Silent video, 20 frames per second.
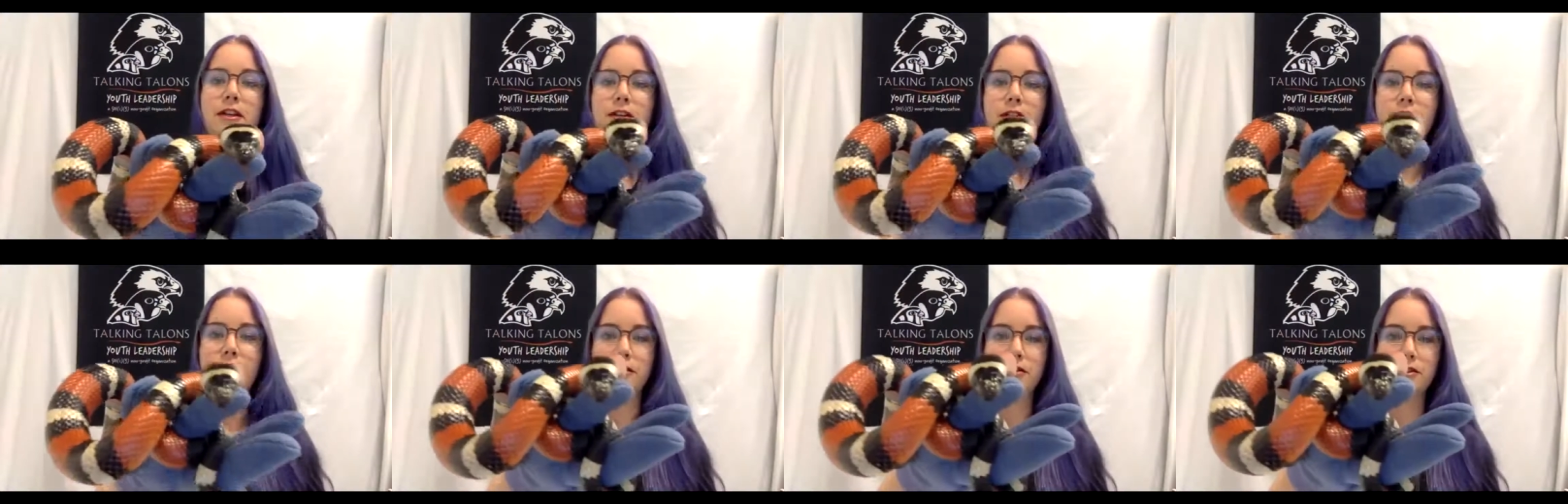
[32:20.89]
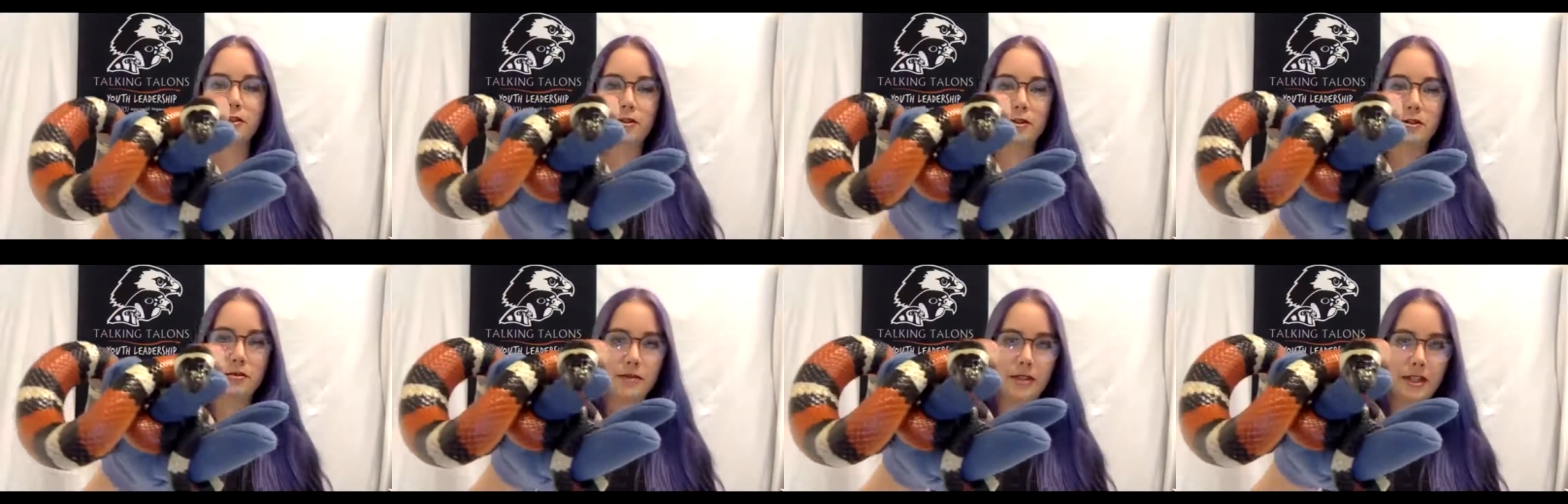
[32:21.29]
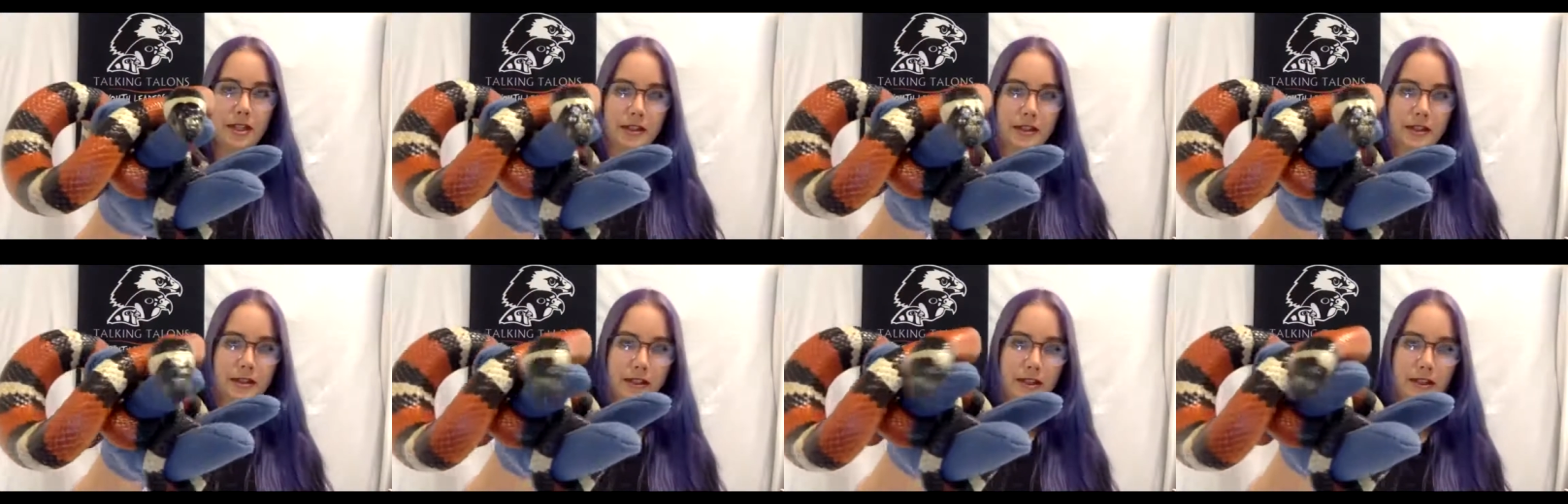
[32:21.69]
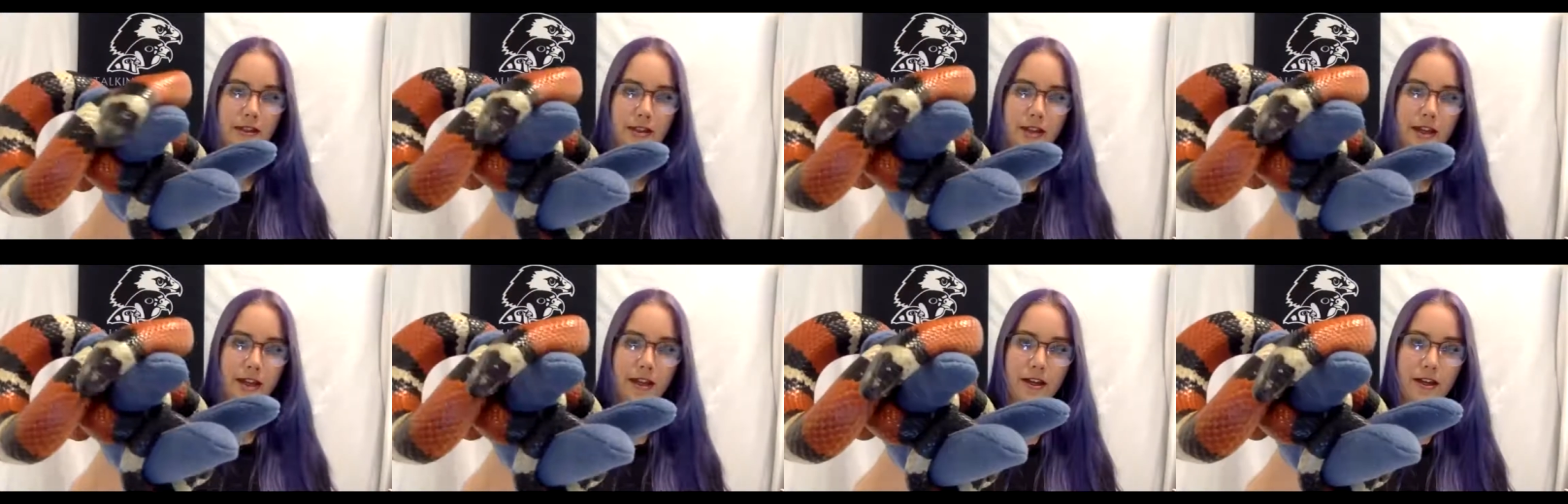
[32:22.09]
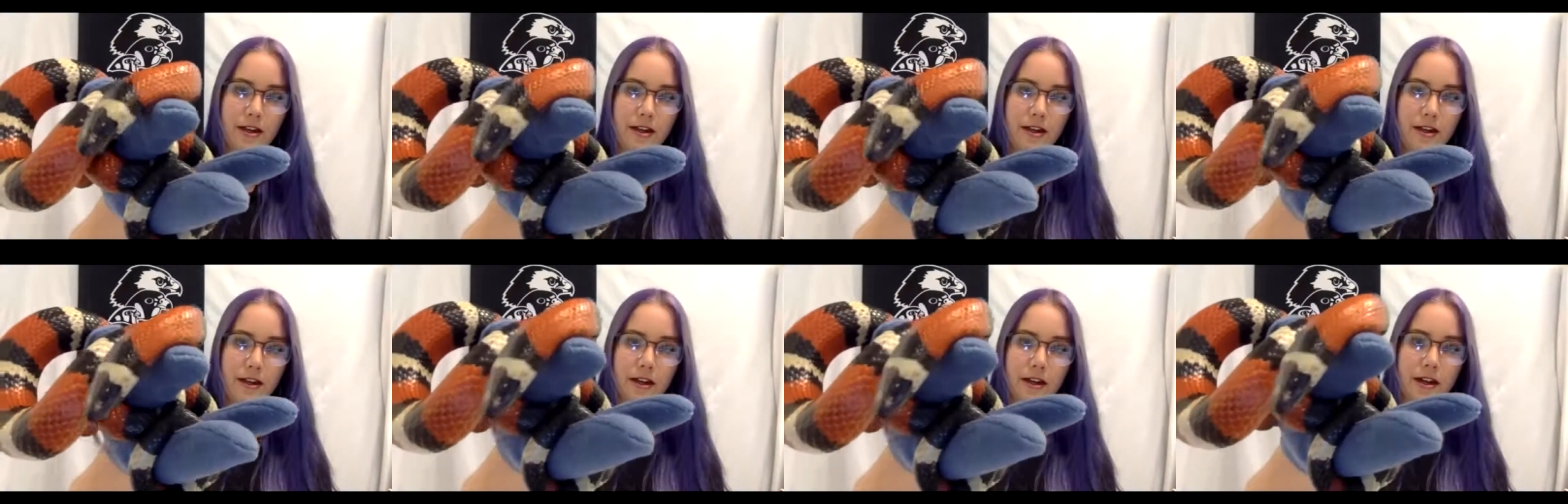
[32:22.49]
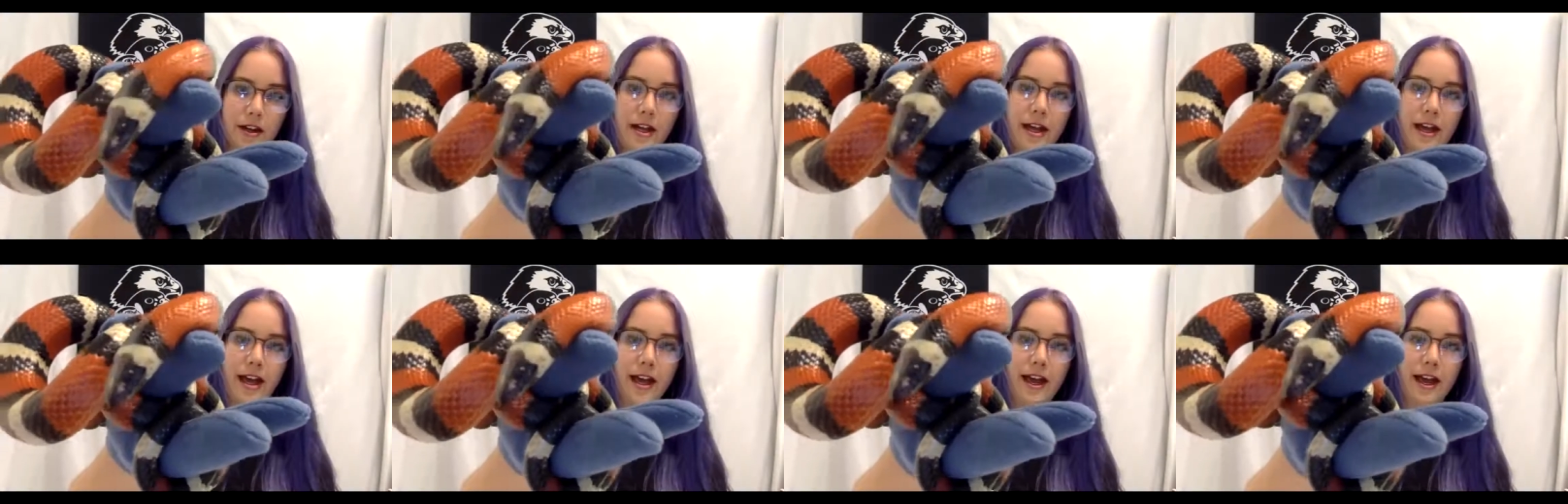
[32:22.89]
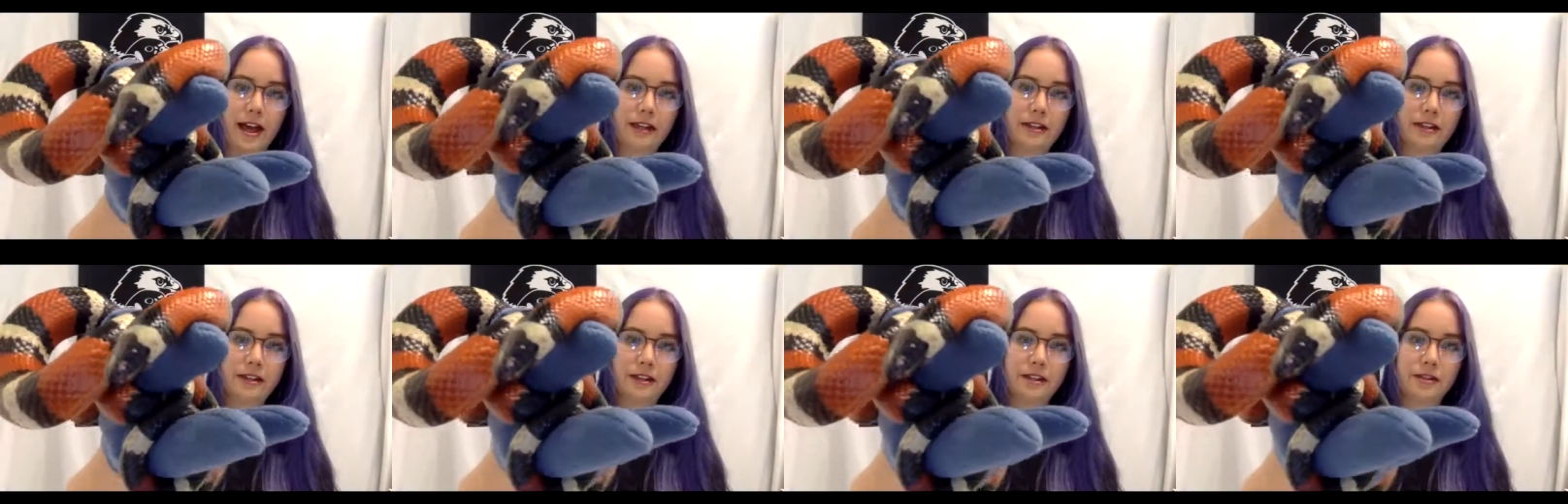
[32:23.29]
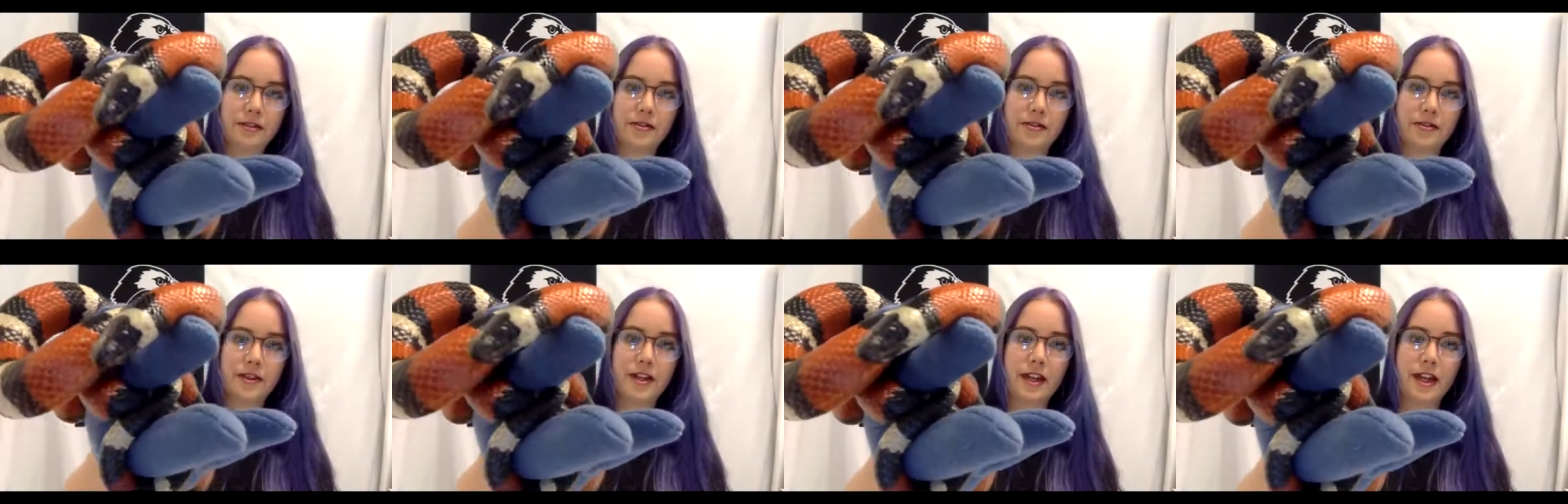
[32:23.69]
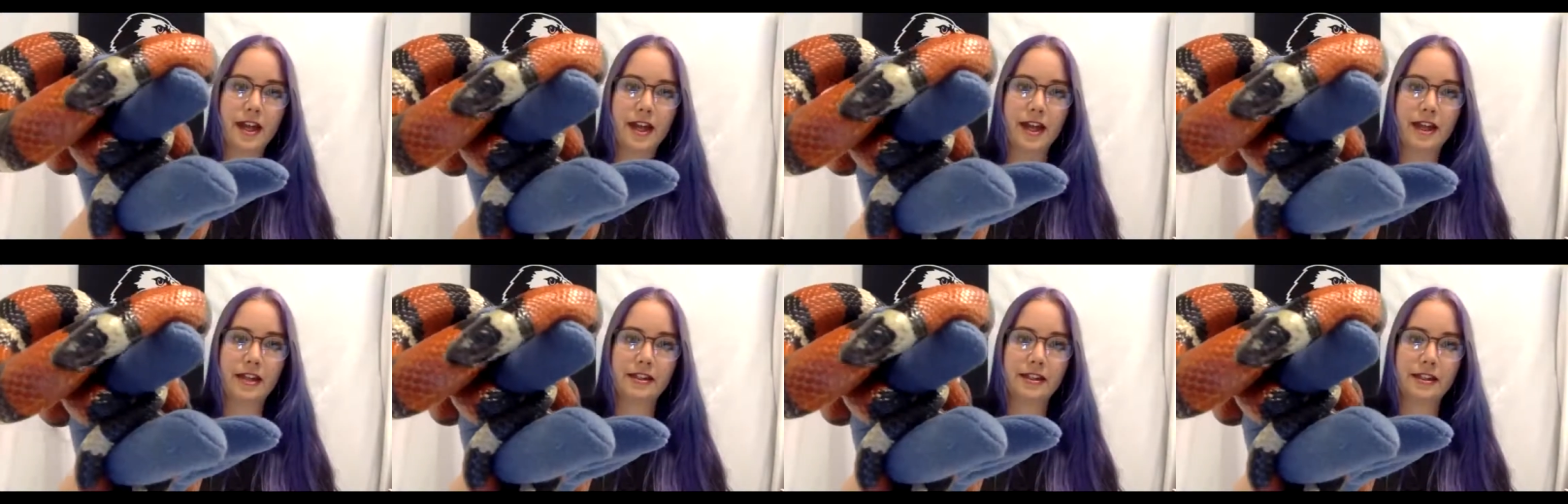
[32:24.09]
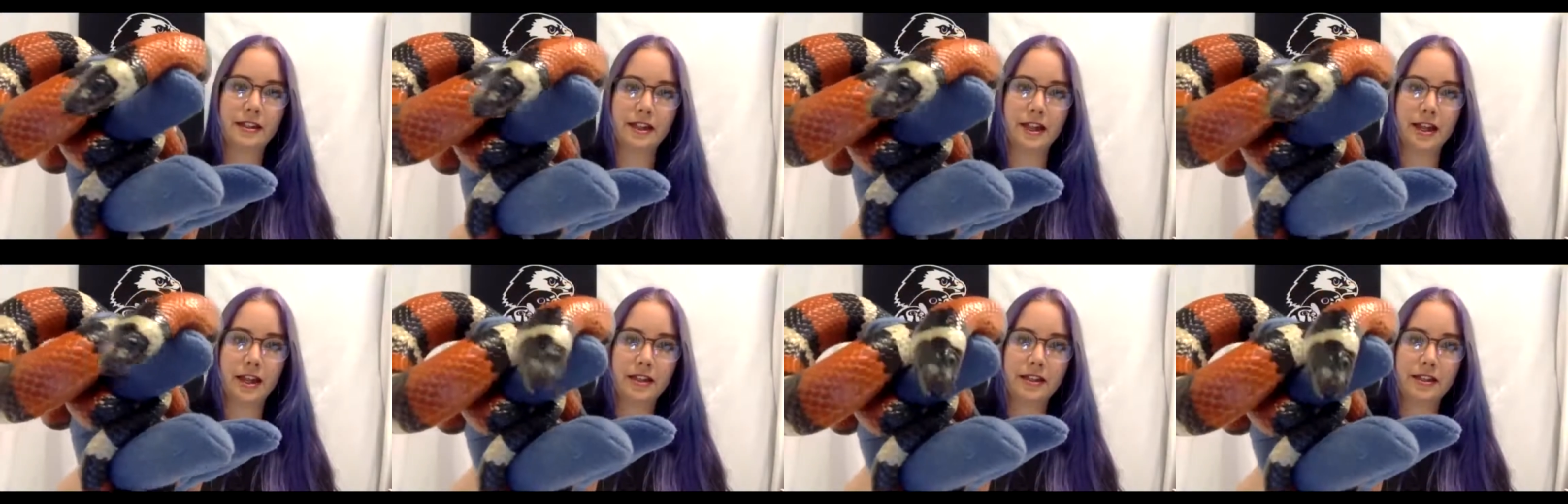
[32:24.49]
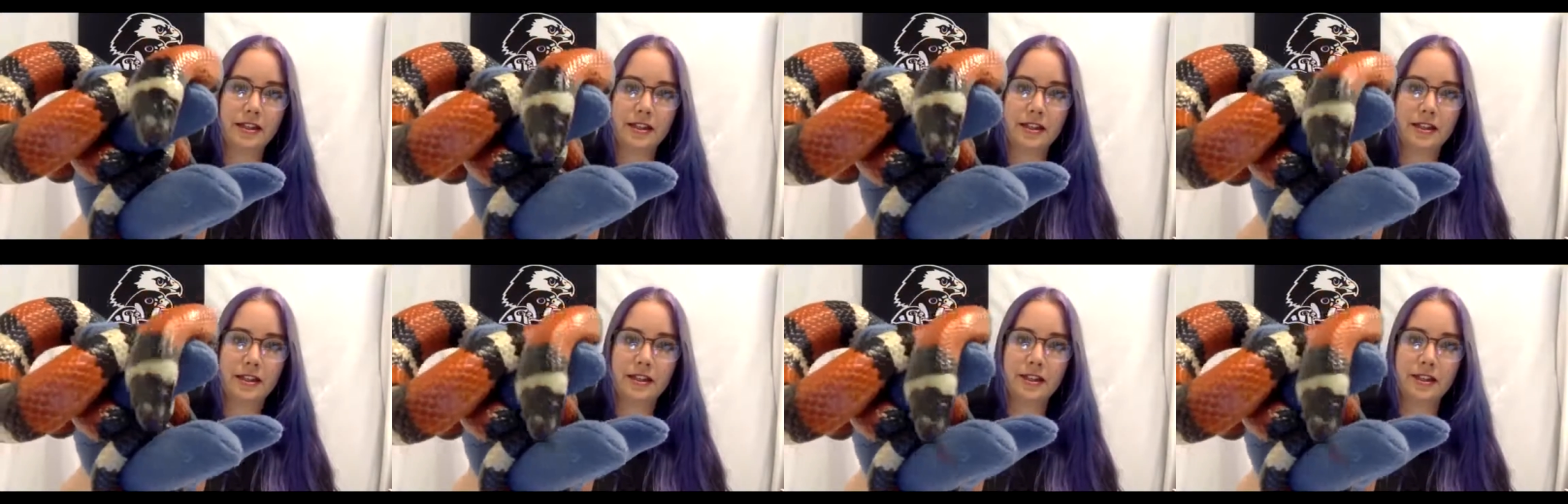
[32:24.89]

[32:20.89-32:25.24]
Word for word: Nocturnal means that they are active at night.